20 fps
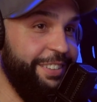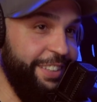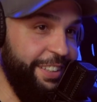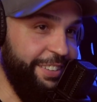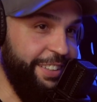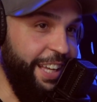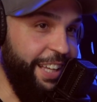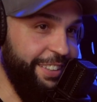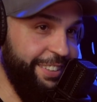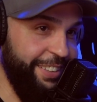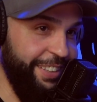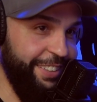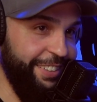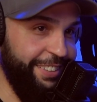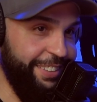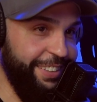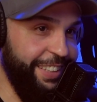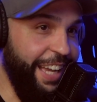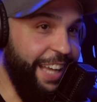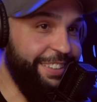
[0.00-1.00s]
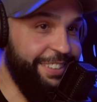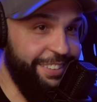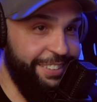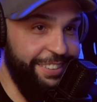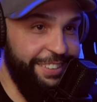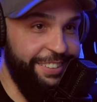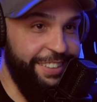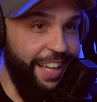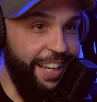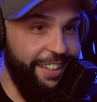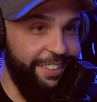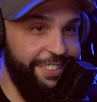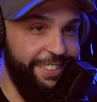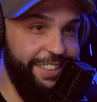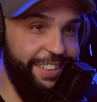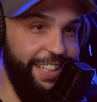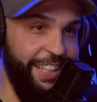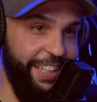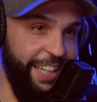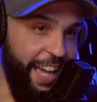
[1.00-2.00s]
trapped? Gas is $6 a
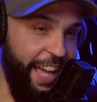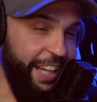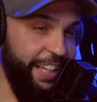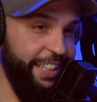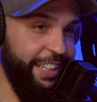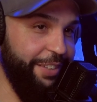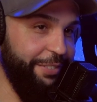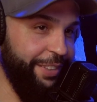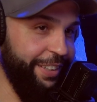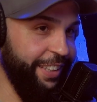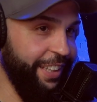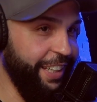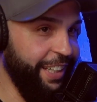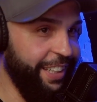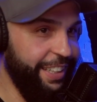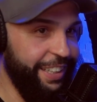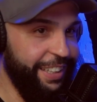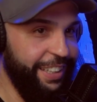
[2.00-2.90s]
gallon. I mean, yeah.